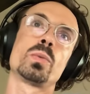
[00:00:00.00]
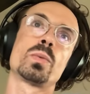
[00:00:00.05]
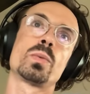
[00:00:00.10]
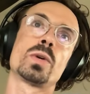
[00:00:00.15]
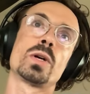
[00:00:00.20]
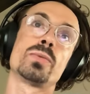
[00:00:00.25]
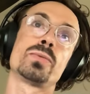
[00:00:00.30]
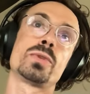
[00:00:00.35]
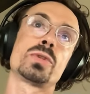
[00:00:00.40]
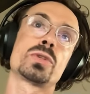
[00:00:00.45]

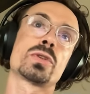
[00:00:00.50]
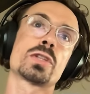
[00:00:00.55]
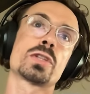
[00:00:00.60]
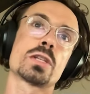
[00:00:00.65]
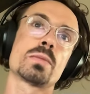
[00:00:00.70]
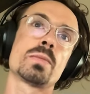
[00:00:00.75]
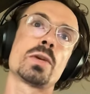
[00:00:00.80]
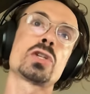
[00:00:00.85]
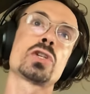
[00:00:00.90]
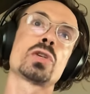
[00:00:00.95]
of the
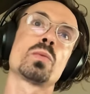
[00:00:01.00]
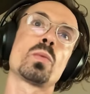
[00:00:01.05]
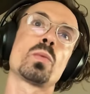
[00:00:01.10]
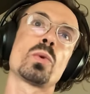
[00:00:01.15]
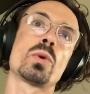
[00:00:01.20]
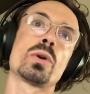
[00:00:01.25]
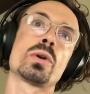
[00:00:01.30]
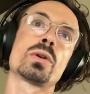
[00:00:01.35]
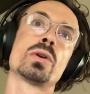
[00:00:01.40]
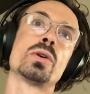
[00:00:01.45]
transformation
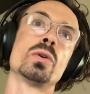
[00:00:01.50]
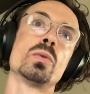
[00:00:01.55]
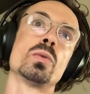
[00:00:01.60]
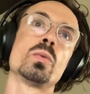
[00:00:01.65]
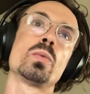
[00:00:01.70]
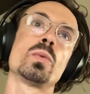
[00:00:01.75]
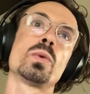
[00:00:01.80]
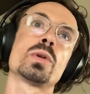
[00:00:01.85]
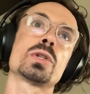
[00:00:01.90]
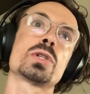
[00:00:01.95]
work
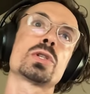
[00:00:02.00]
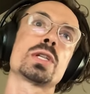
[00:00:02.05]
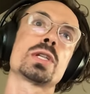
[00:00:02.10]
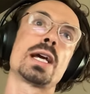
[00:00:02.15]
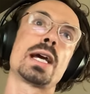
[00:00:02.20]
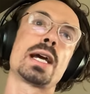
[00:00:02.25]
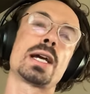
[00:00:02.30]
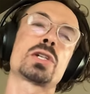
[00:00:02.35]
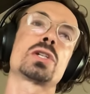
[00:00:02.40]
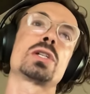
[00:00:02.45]
was
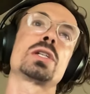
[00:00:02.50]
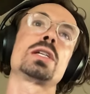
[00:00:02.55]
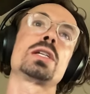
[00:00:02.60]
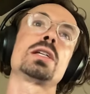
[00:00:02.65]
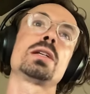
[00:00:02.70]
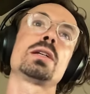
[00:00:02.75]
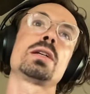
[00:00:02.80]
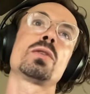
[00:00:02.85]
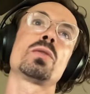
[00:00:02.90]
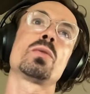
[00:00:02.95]

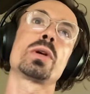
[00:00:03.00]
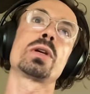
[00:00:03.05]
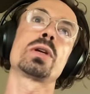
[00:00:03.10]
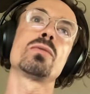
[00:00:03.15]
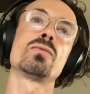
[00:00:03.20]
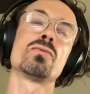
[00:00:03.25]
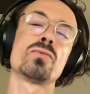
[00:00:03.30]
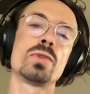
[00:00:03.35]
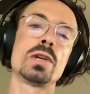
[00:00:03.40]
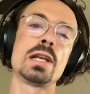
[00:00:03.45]
actually
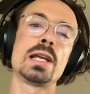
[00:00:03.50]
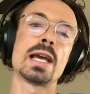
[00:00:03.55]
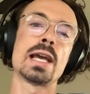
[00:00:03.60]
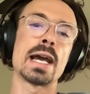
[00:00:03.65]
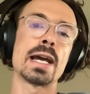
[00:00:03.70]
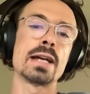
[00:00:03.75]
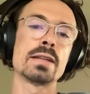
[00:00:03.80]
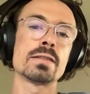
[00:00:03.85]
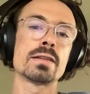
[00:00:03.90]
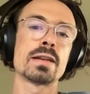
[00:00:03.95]
working really
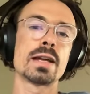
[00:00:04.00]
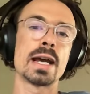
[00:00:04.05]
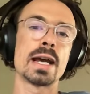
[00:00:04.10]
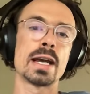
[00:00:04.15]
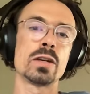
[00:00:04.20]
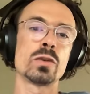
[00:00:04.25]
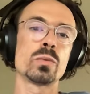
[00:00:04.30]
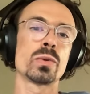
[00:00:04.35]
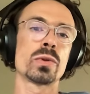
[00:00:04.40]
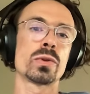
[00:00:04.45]
hand in
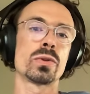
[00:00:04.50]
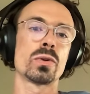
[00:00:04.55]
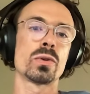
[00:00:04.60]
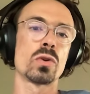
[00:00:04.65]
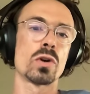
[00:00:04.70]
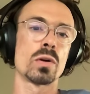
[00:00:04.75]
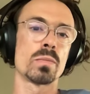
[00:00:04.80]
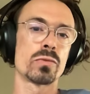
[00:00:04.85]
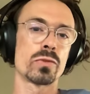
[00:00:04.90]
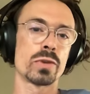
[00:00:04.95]
hand with the
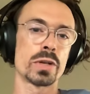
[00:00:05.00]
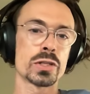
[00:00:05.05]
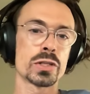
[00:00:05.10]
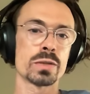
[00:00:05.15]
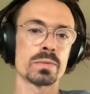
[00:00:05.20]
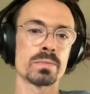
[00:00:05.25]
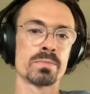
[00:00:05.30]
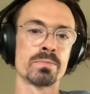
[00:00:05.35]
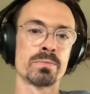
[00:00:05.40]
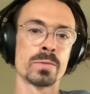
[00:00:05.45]

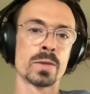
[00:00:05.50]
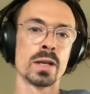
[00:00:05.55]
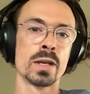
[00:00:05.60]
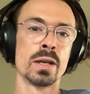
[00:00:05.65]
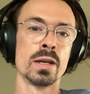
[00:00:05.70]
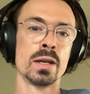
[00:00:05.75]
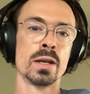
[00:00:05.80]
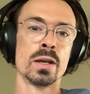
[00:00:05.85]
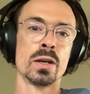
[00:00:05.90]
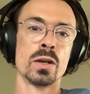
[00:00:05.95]
corporation,
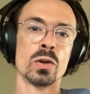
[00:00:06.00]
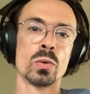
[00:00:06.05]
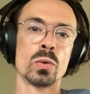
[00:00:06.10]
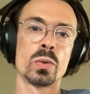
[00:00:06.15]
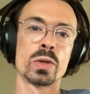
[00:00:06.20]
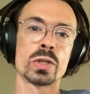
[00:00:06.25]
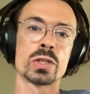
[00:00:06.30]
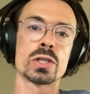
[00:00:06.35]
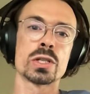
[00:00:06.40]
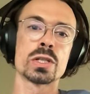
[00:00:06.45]

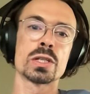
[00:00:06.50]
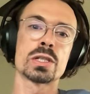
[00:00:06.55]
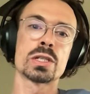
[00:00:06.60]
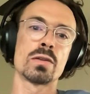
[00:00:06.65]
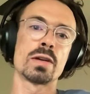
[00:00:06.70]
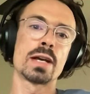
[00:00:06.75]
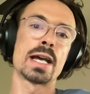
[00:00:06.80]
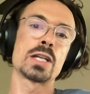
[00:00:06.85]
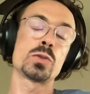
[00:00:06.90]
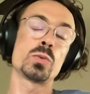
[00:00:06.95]
which is,
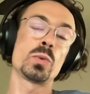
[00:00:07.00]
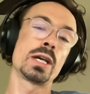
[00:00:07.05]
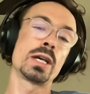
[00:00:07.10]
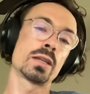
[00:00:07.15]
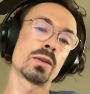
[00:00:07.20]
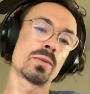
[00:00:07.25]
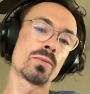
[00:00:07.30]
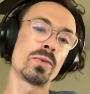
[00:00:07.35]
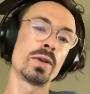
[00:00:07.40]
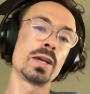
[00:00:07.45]
as we get
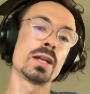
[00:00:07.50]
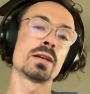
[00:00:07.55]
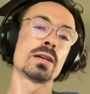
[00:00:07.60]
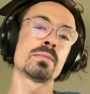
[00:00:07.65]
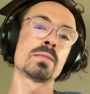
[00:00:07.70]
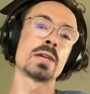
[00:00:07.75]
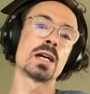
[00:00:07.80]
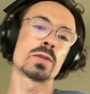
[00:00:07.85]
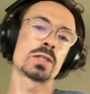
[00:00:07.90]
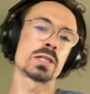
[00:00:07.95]
the freedom,
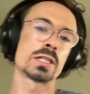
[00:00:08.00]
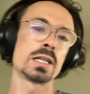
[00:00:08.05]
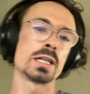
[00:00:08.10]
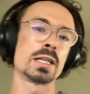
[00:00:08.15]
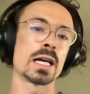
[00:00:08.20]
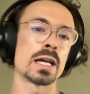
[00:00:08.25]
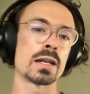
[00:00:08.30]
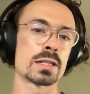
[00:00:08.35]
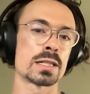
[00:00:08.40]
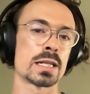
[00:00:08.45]
I would say the
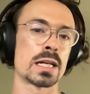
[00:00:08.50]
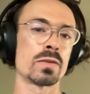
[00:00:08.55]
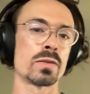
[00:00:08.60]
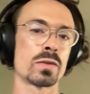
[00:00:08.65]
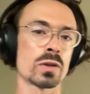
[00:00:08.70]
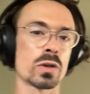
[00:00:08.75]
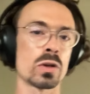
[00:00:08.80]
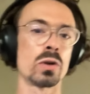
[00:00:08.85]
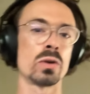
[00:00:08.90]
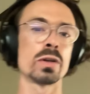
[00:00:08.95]
other side of the
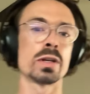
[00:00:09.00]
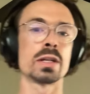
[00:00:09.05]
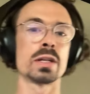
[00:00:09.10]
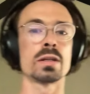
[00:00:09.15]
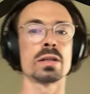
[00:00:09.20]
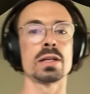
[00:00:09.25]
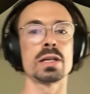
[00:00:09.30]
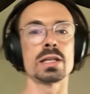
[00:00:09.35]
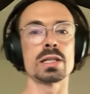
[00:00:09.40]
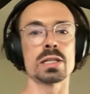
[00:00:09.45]

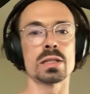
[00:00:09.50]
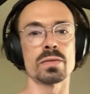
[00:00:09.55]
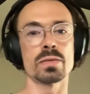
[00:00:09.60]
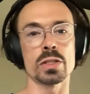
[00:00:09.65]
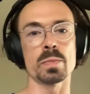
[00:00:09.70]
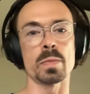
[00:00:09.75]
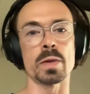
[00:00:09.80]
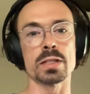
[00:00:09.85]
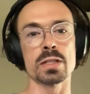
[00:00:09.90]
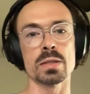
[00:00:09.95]
coin is the
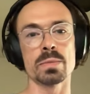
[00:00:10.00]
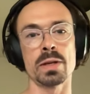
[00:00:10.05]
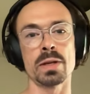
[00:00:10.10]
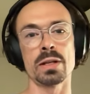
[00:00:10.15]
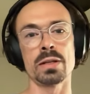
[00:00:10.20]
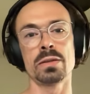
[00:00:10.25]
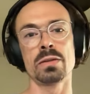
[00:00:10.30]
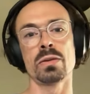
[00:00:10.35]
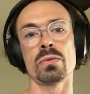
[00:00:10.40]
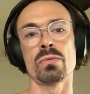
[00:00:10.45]

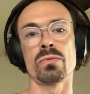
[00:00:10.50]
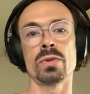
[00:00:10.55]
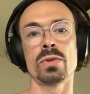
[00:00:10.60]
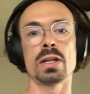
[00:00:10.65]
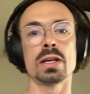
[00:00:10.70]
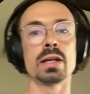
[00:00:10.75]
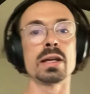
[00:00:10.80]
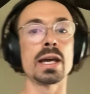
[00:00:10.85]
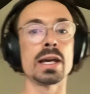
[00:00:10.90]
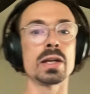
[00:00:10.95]
responsibility of really
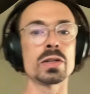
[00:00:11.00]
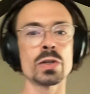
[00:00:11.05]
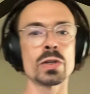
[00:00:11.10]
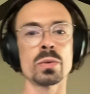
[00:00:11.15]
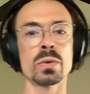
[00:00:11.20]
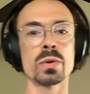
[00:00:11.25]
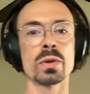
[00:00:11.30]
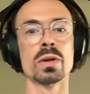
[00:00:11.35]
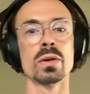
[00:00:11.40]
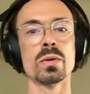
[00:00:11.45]

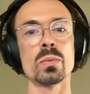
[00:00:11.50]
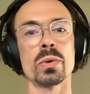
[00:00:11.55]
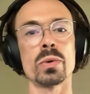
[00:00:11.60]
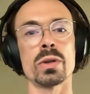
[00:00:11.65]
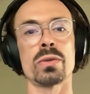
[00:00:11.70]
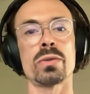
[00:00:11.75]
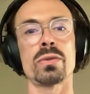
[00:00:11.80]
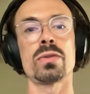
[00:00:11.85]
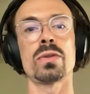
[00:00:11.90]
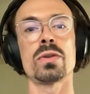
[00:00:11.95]
engaging
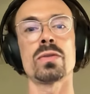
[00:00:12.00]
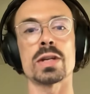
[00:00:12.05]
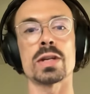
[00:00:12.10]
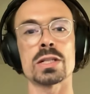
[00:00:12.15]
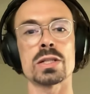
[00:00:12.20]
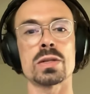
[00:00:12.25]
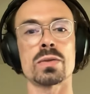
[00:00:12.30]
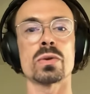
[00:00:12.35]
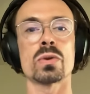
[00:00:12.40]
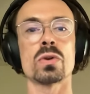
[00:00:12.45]
with the
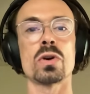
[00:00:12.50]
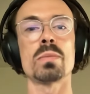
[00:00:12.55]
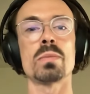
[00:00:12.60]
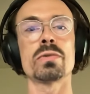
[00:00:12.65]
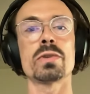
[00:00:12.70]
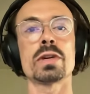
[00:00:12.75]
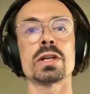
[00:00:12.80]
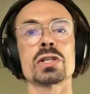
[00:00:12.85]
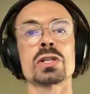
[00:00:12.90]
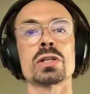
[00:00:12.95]
rest of the
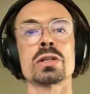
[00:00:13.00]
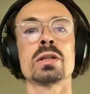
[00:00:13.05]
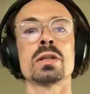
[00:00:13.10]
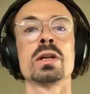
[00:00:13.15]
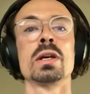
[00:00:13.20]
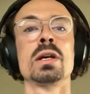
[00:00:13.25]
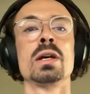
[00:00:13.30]
corporation